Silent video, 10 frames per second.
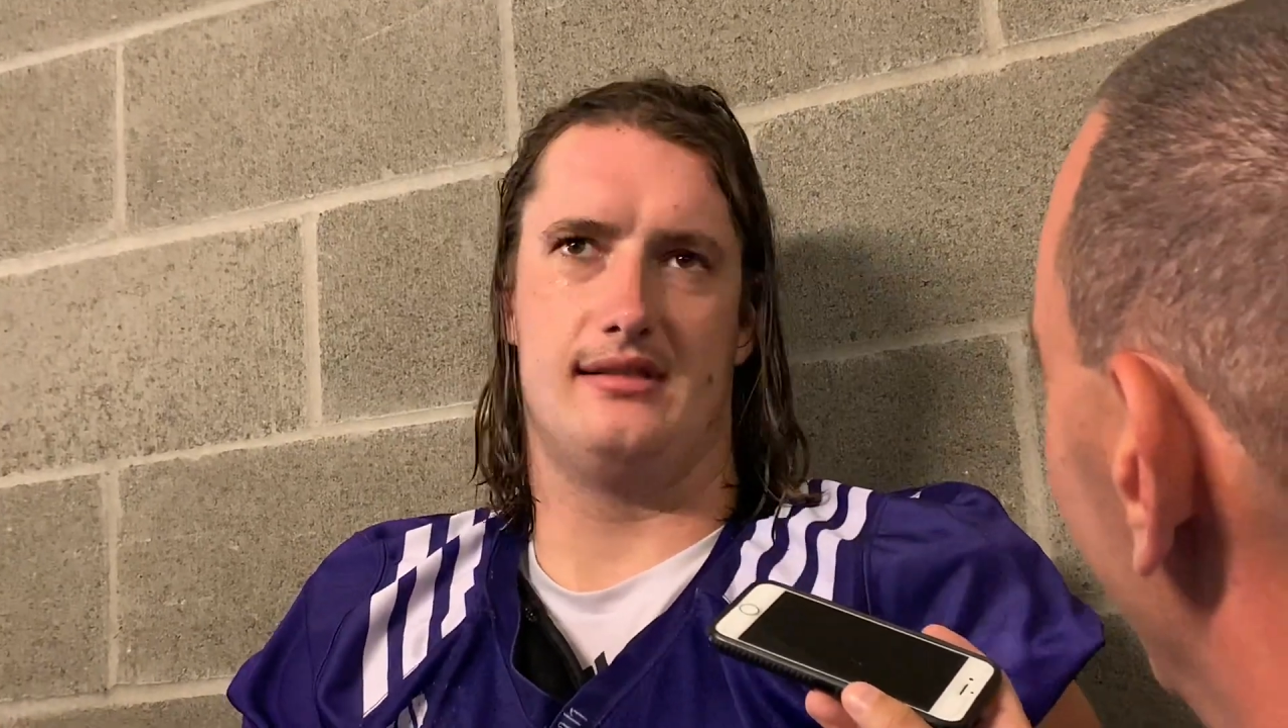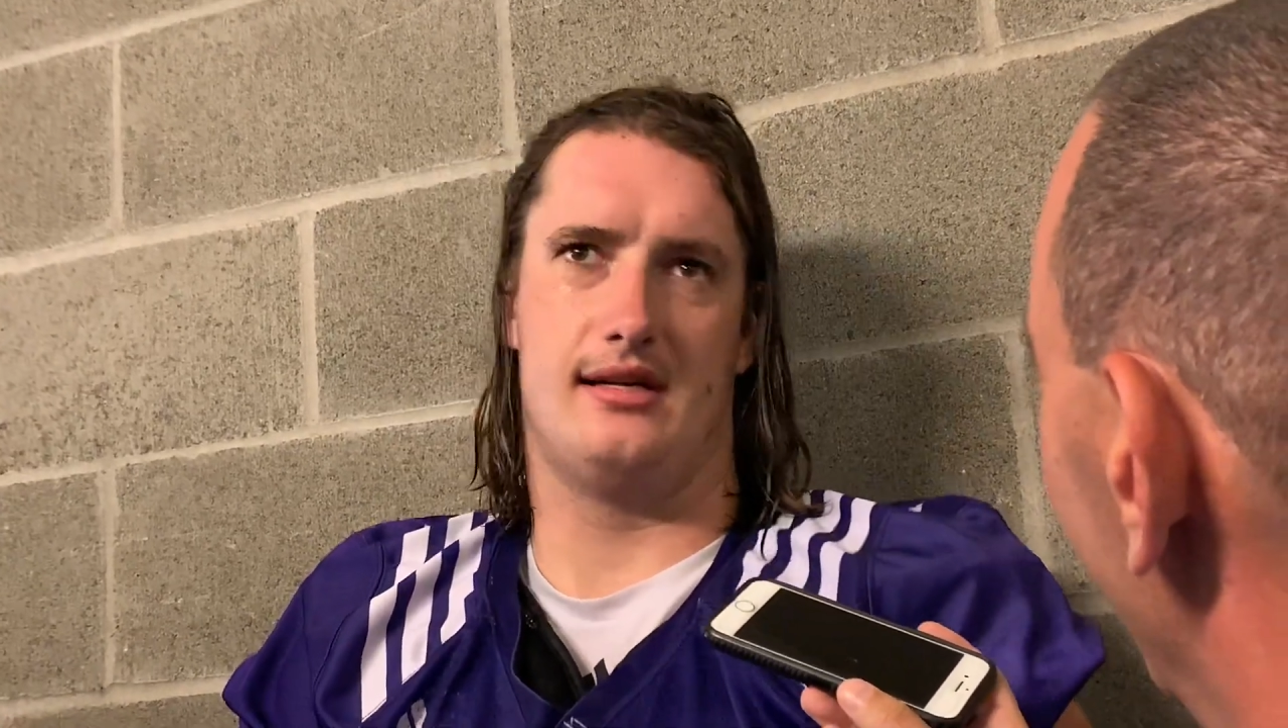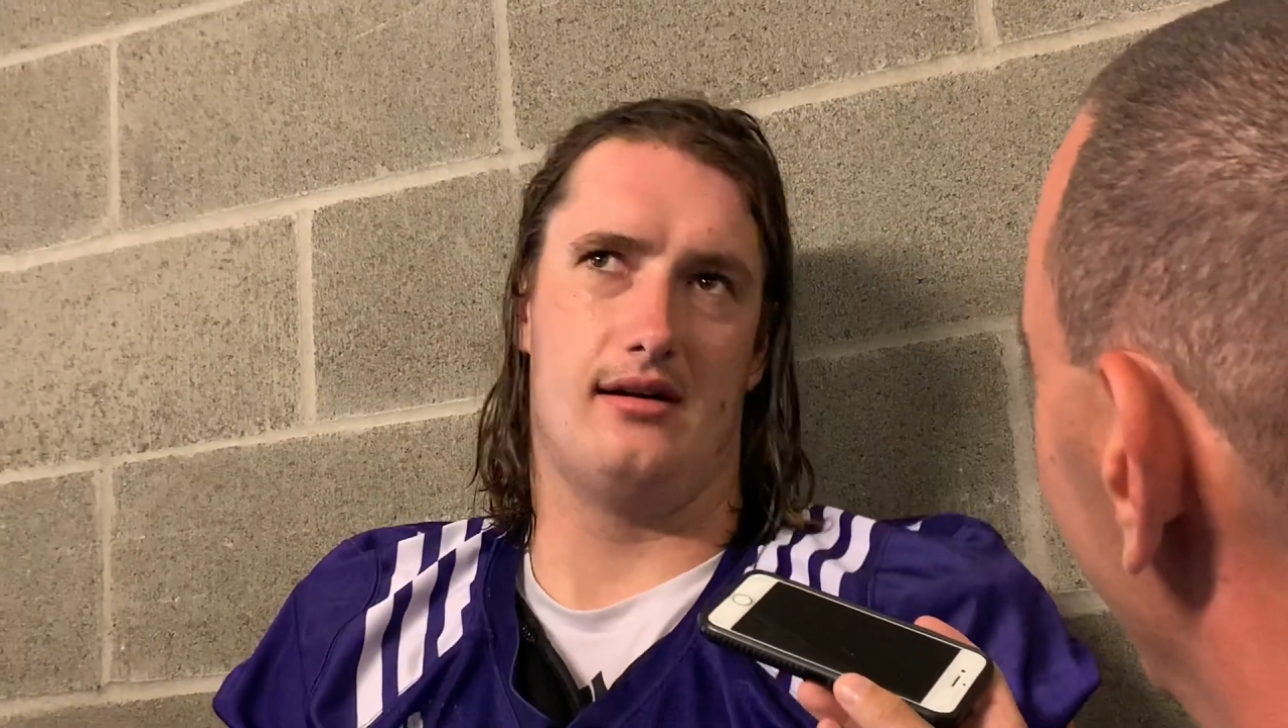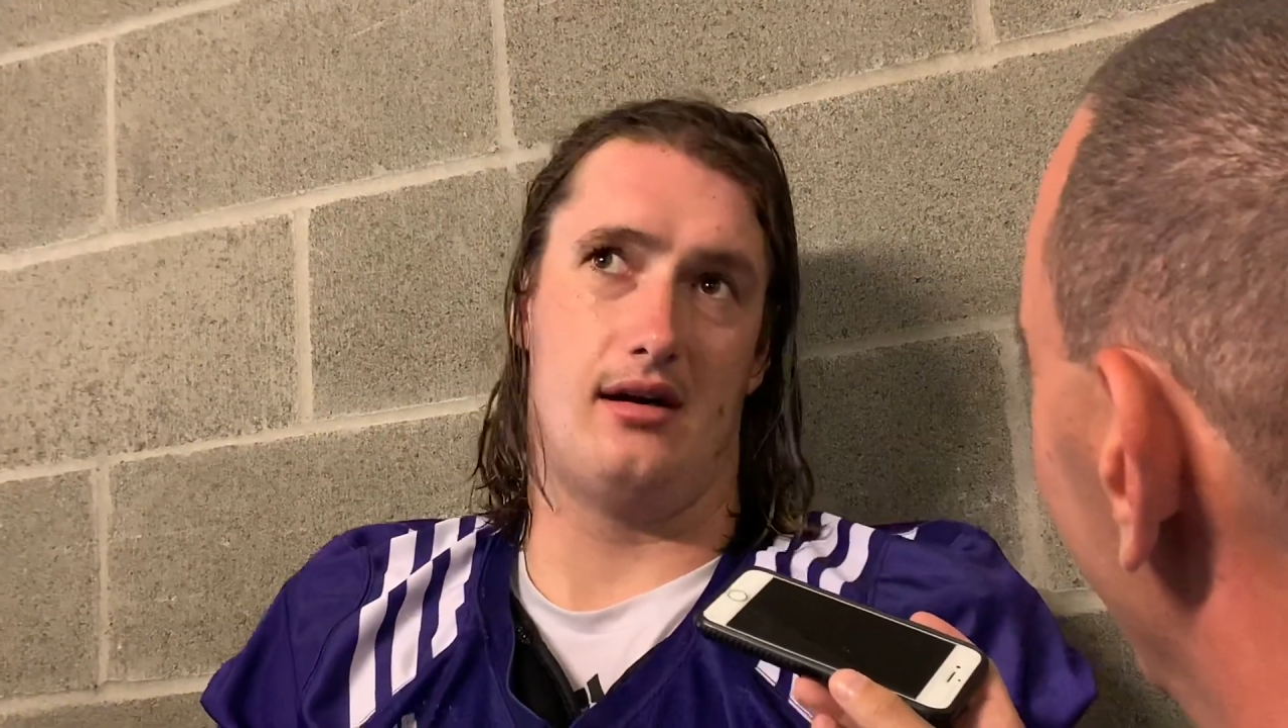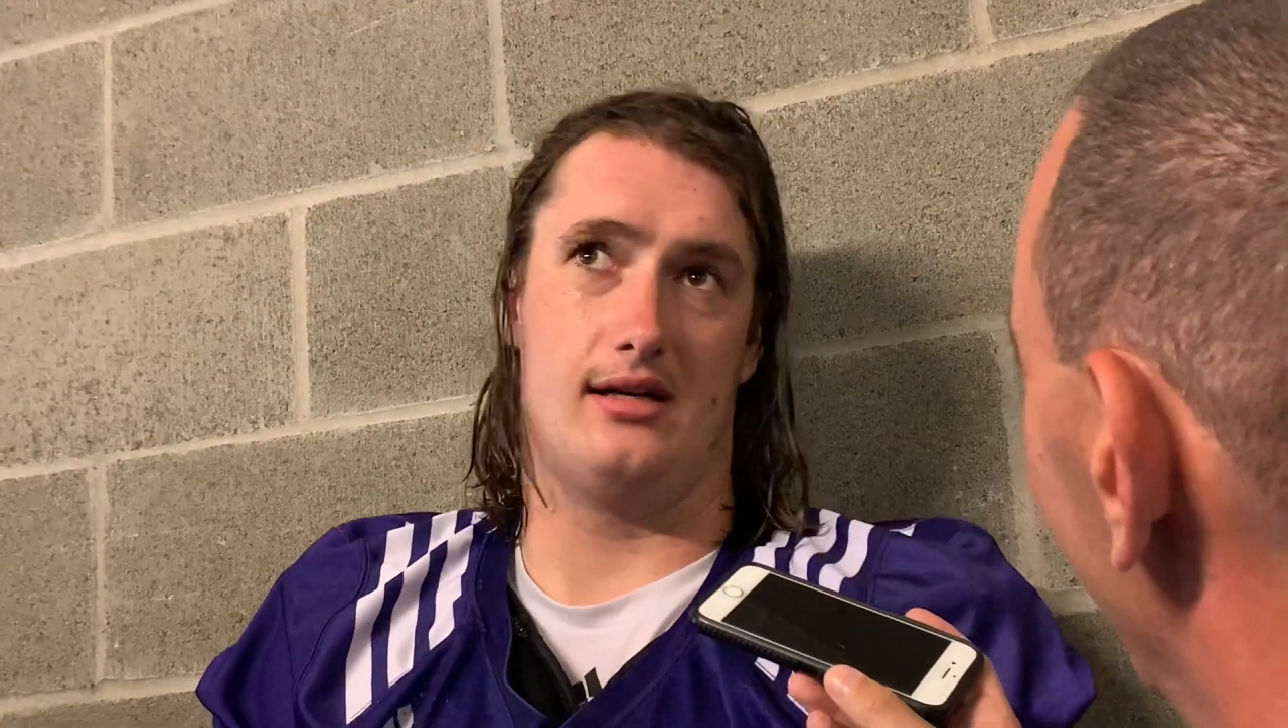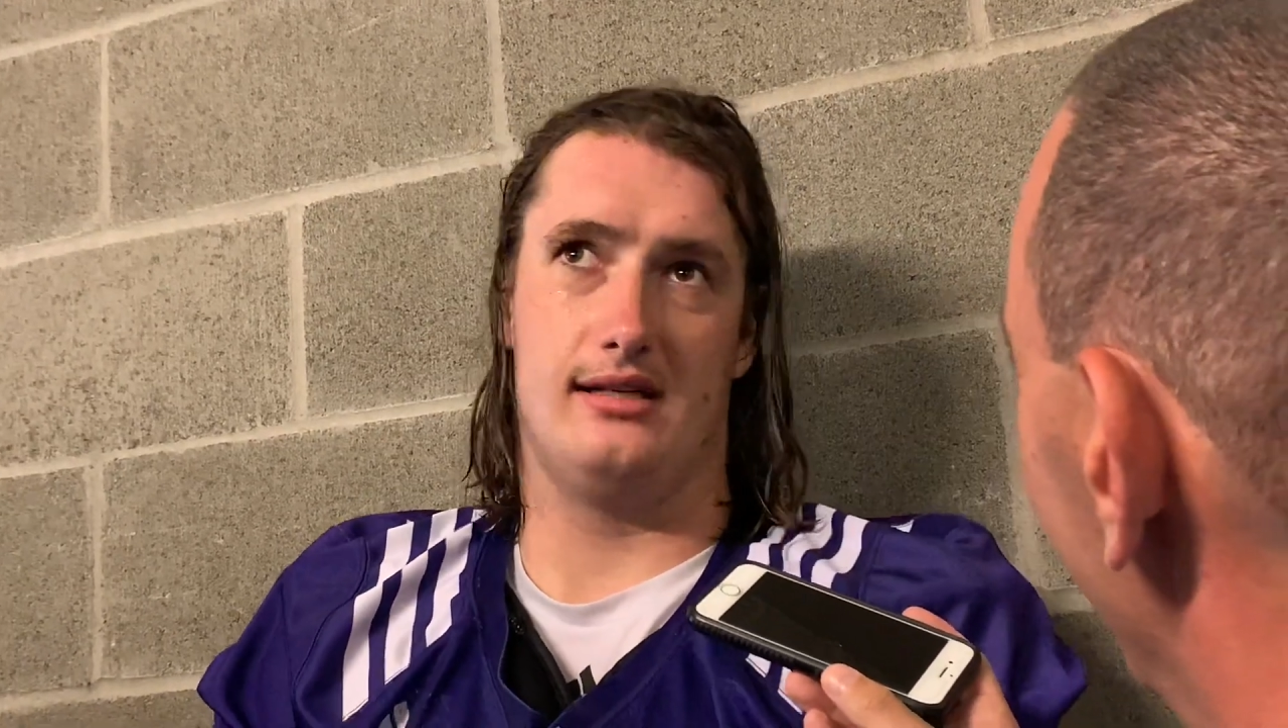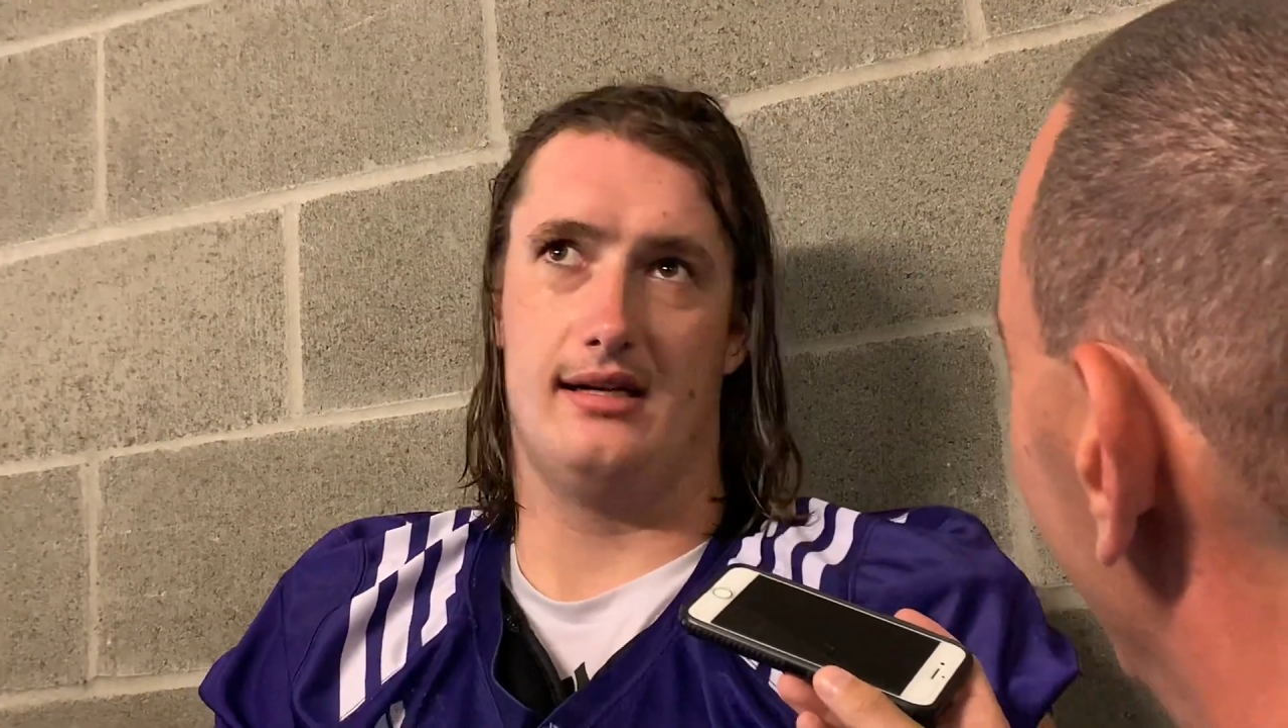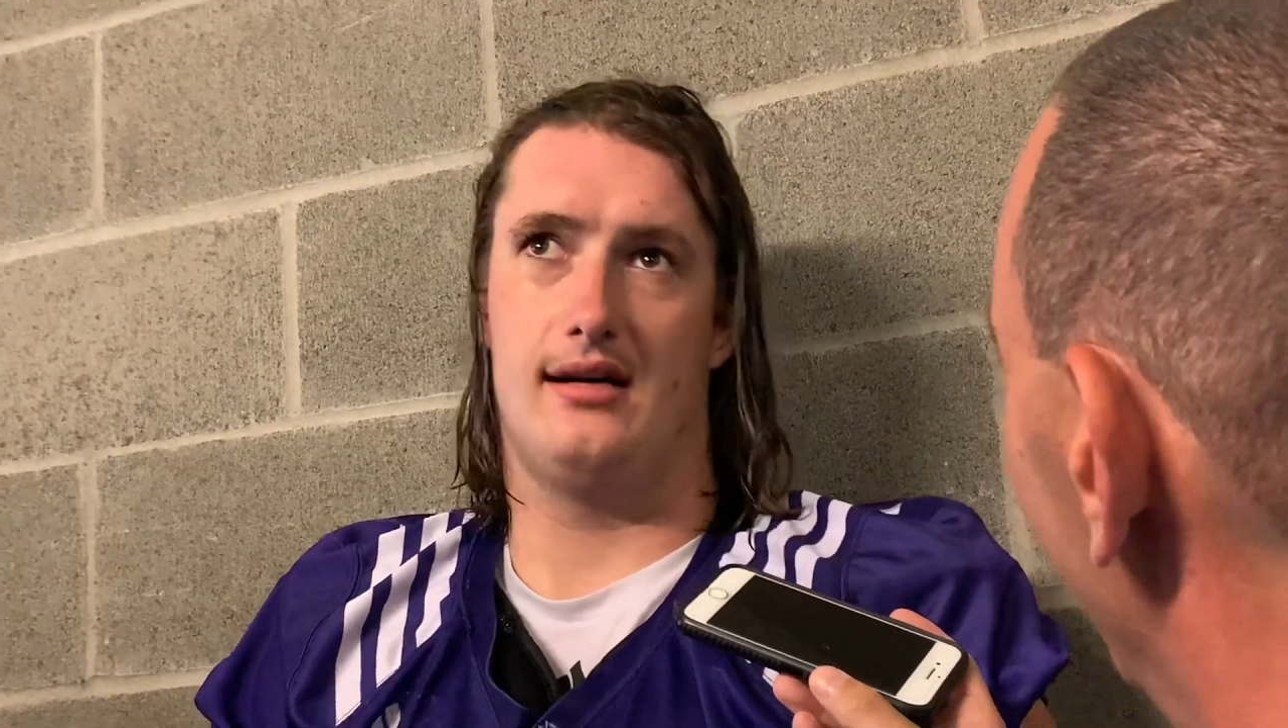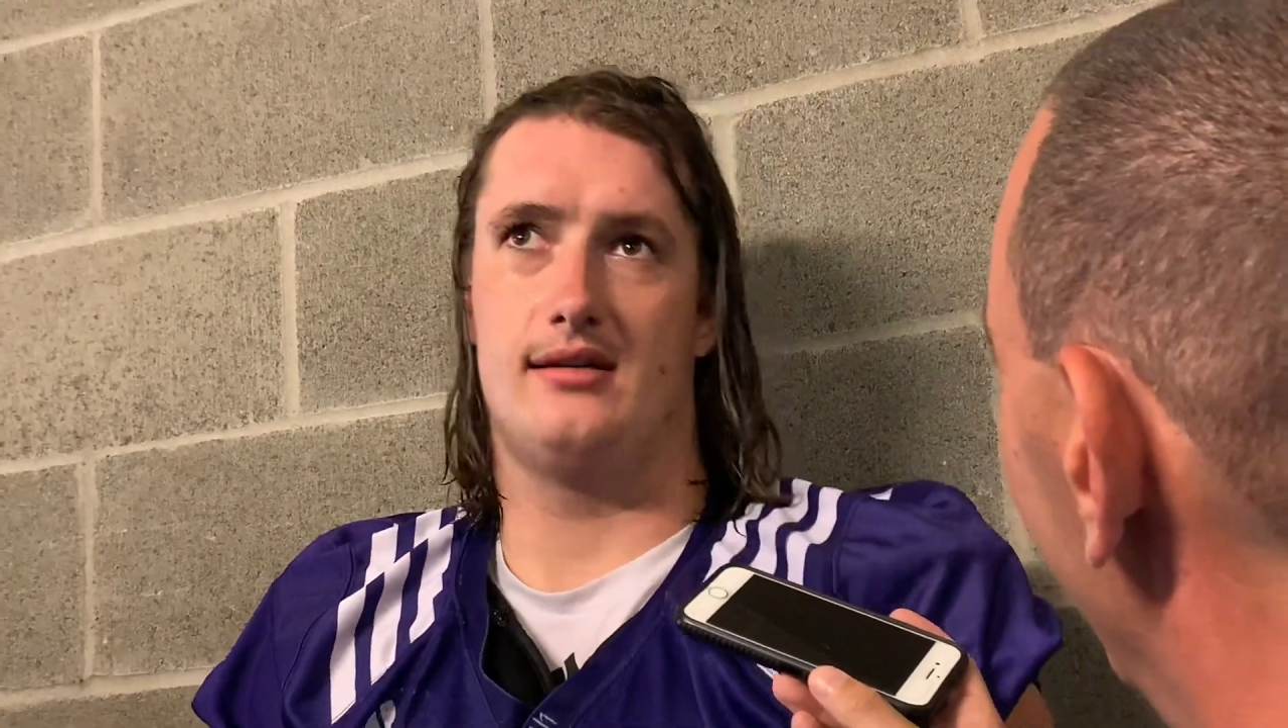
that are already there.